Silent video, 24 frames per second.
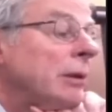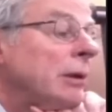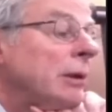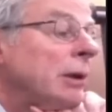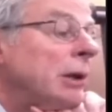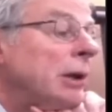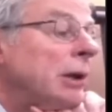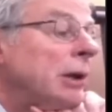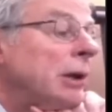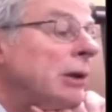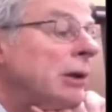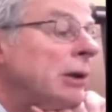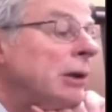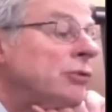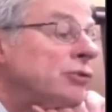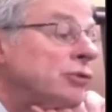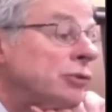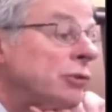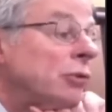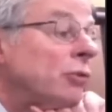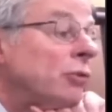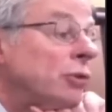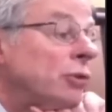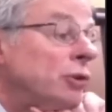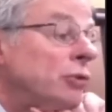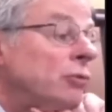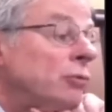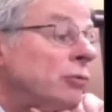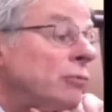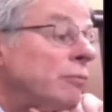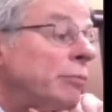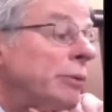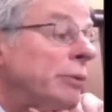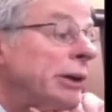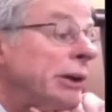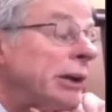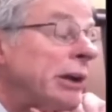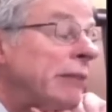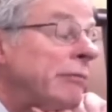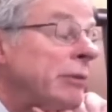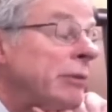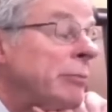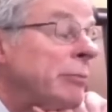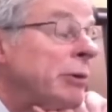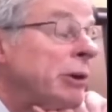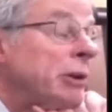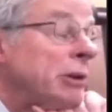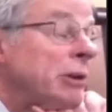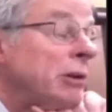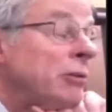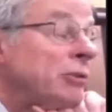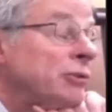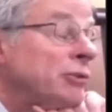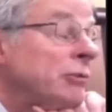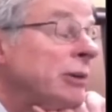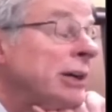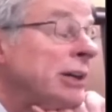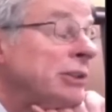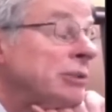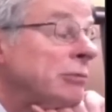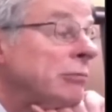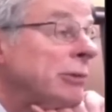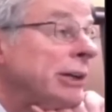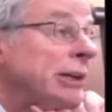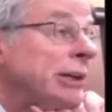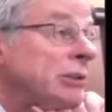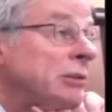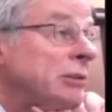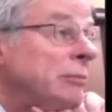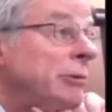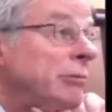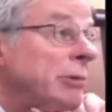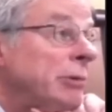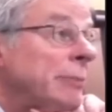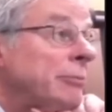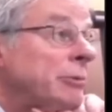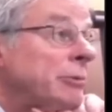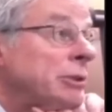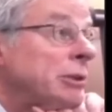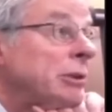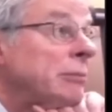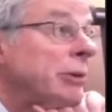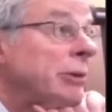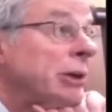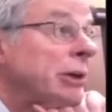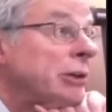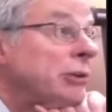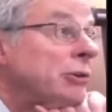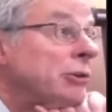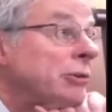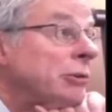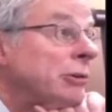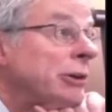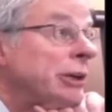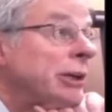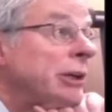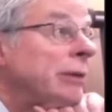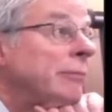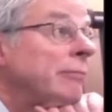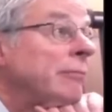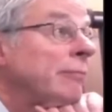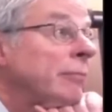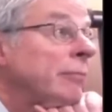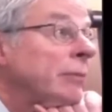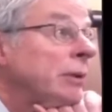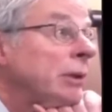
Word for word: and so you, but everybody also has a right to be represented by an attorney.